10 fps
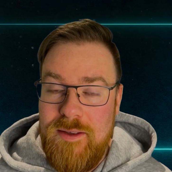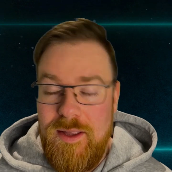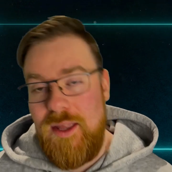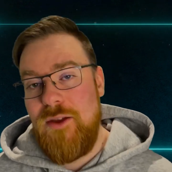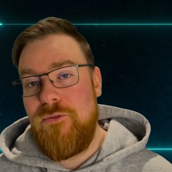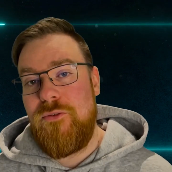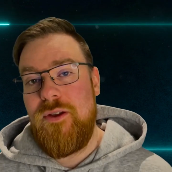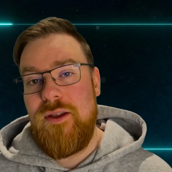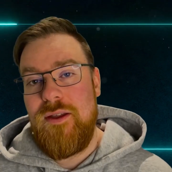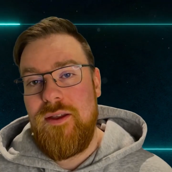if
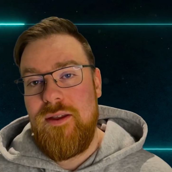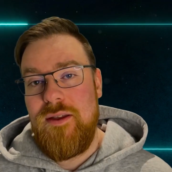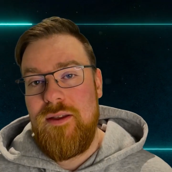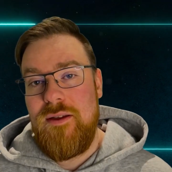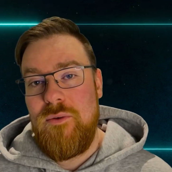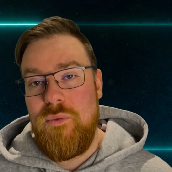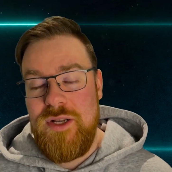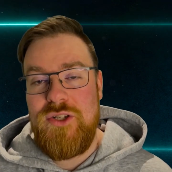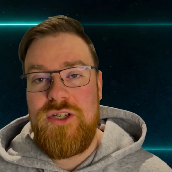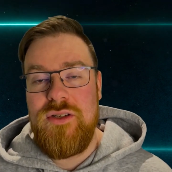
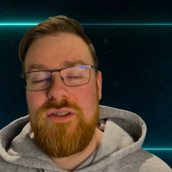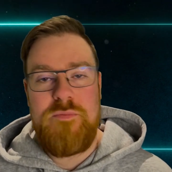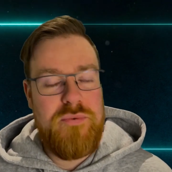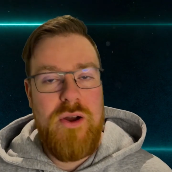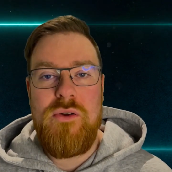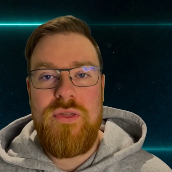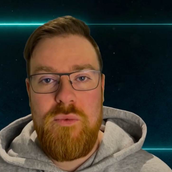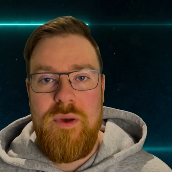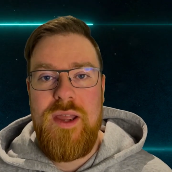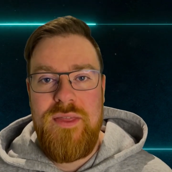windshields broke the
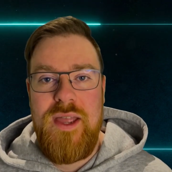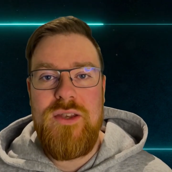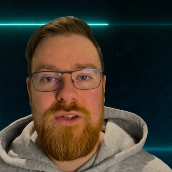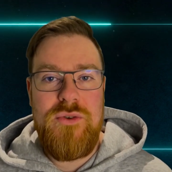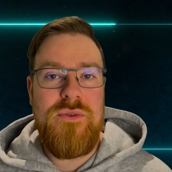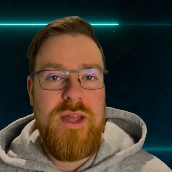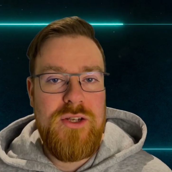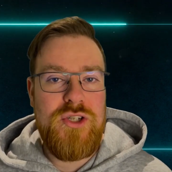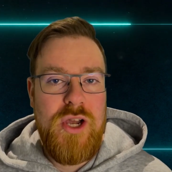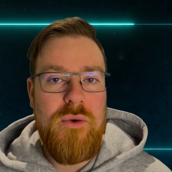way they do in that
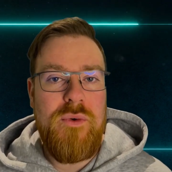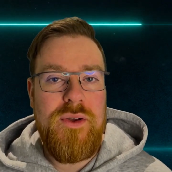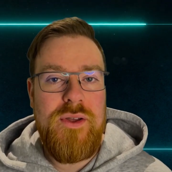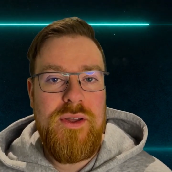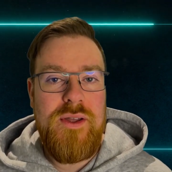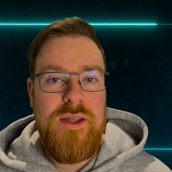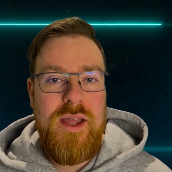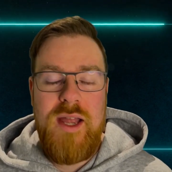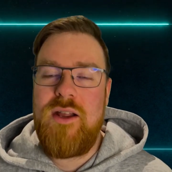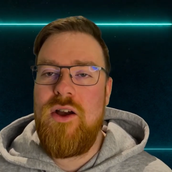show
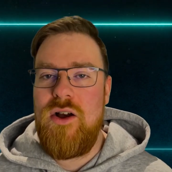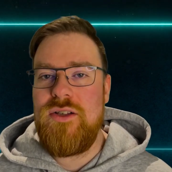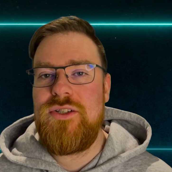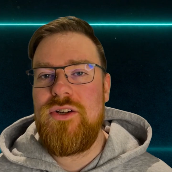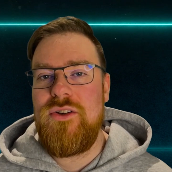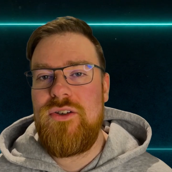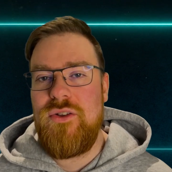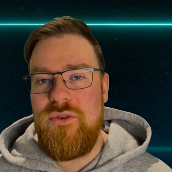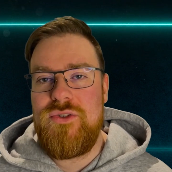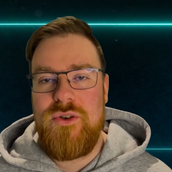and caused her to
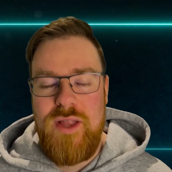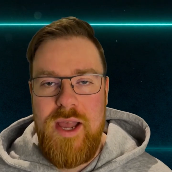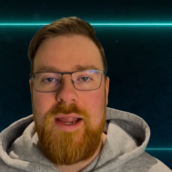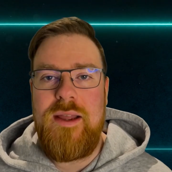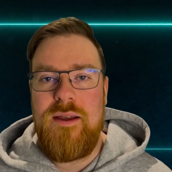lose her leg.